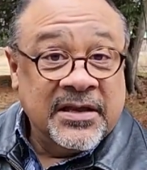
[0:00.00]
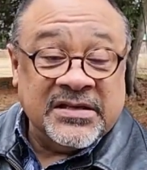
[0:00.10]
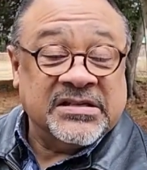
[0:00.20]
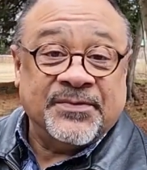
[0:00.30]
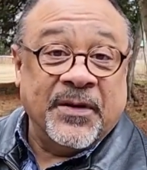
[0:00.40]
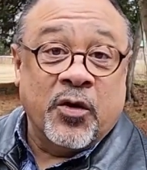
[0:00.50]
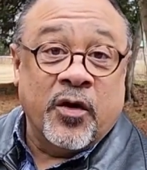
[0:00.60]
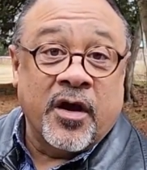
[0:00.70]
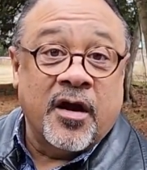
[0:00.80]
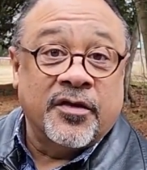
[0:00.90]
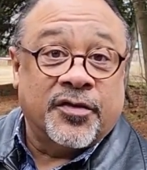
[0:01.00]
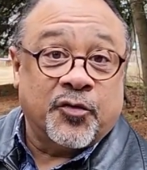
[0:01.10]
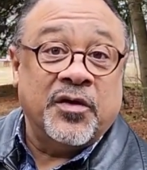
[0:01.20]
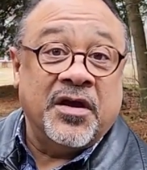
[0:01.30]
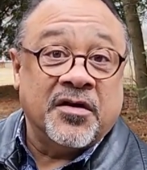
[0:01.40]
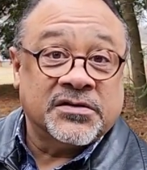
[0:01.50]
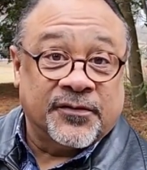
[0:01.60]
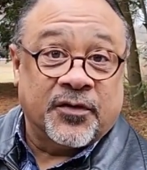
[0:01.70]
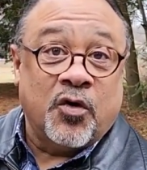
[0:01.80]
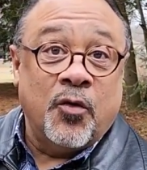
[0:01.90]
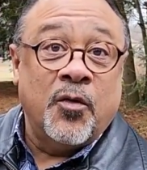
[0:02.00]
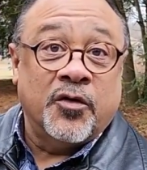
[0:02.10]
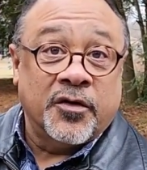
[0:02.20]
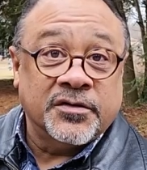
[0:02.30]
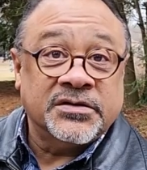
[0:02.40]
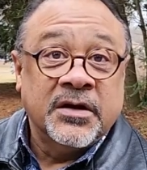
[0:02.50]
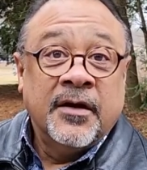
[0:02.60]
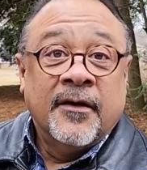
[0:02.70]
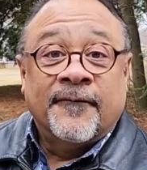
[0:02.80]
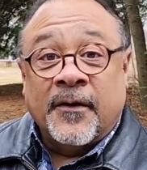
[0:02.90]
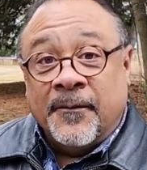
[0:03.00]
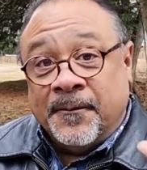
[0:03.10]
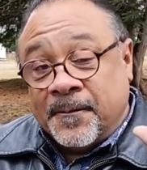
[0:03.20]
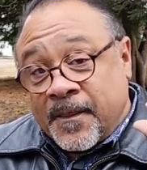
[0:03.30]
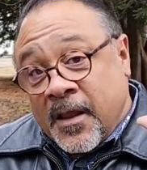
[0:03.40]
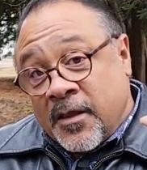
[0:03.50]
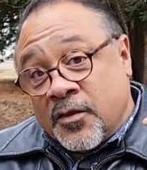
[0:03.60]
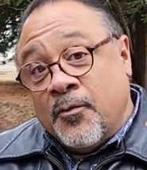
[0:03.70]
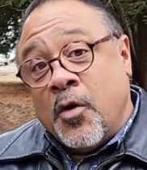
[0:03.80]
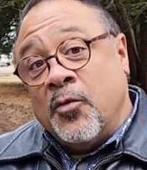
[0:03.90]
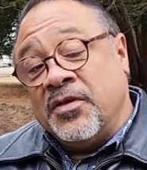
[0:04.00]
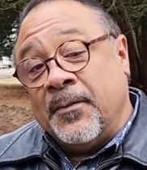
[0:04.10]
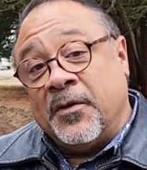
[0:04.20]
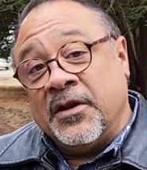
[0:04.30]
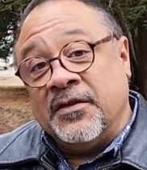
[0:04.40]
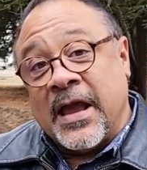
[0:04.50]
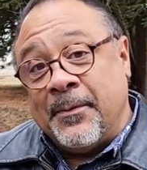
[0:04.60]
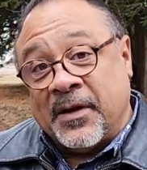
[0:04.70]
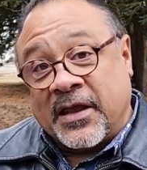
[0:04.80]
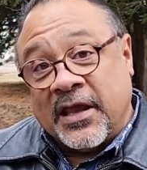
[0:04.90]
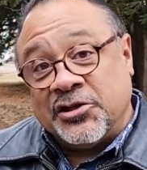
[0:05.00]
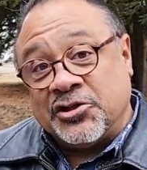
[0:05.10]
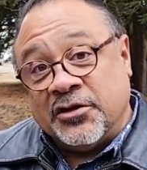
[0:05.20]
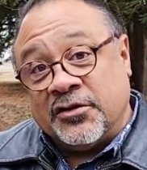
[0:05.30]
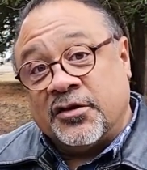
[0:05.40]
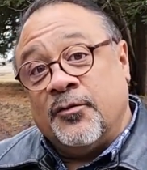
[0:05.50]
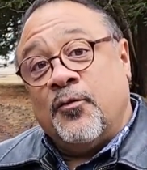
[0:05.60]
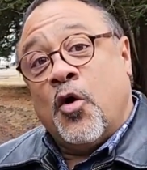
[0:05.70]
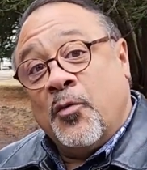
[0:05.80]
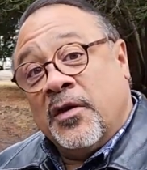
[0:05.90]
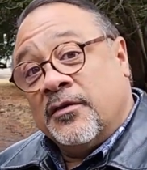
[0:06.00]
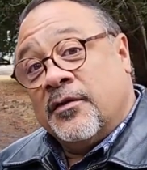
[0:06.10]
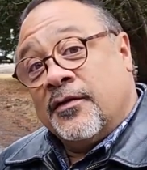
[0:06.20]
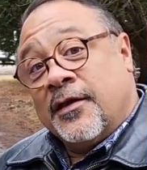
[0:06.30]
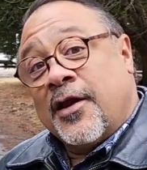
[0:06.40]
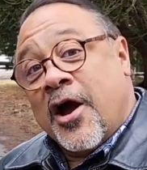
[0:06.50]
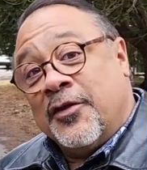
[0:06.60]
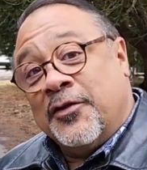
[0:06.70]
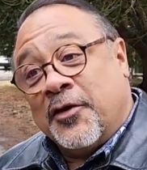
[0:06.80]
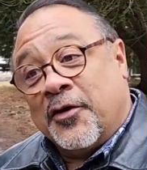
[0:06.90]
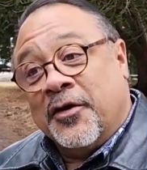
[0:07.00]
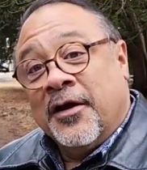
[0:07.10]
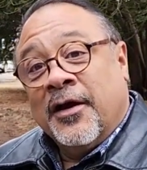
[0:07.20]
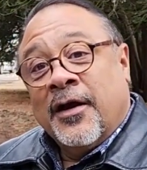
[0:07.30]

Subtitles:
This has been going on 3 years for the homeowners, from the moment they put in the application to the moment that they got their